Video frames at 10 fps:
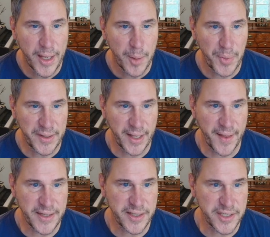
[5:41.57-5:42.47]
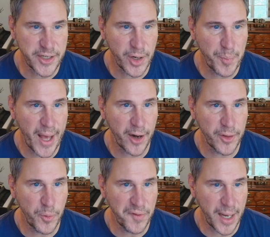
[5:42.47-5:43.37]
But uh, that's the steering pattern.
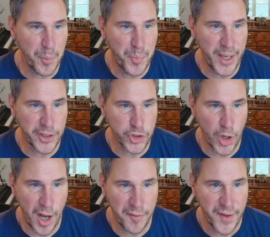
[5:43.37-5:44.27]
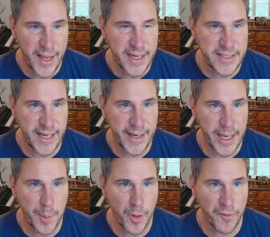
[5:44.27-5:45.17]
Then we've got a big trough setting
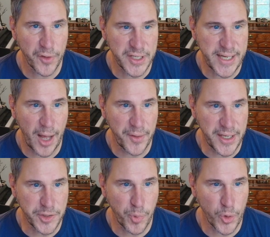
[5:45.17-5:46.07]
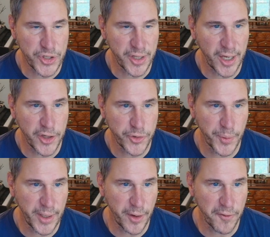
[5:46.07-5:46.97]
up over the southeast portion of the country,
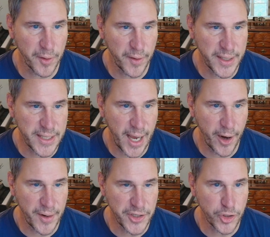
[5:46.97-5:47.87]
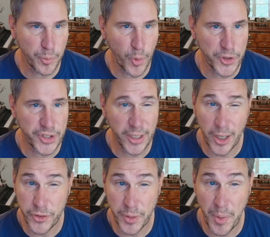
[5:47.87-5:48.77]
really over the entire eastern portion of the
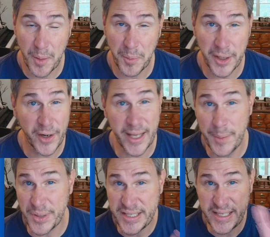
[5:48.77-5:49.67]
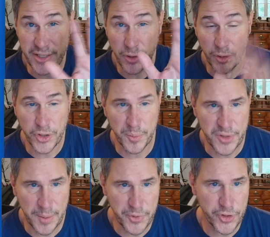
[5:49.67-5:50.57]
country, probably going to keep us seasonal in terms of
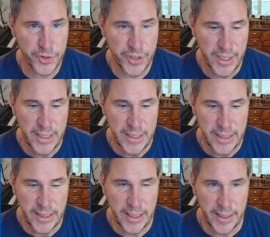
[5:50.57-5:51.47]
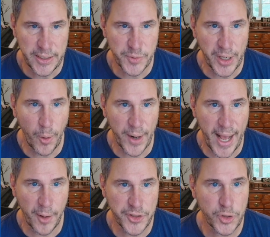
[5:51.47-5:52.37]
temperatures uh, as we go on
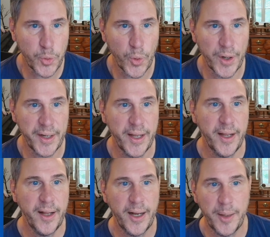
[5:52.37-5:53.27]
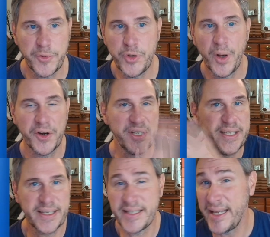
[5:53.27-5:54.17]
out toward um, two hundred
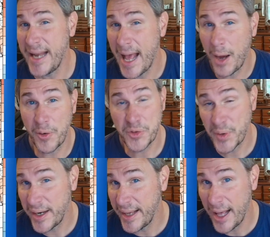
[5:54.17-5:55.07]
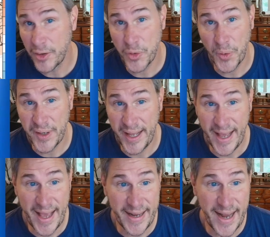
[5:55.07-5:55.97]
sixteen hours. We're getting out toward day
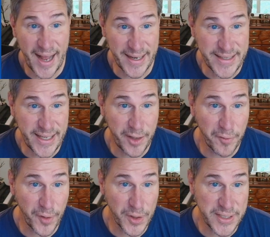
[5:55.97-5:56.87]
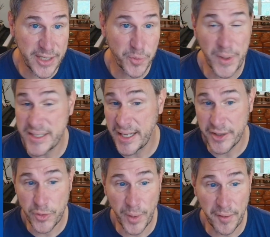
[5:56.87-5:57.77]
eight, nine, and ten, folks. That's Wednesday the
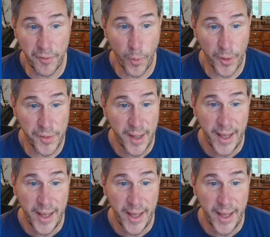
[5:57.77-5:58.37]
twenty-fourth.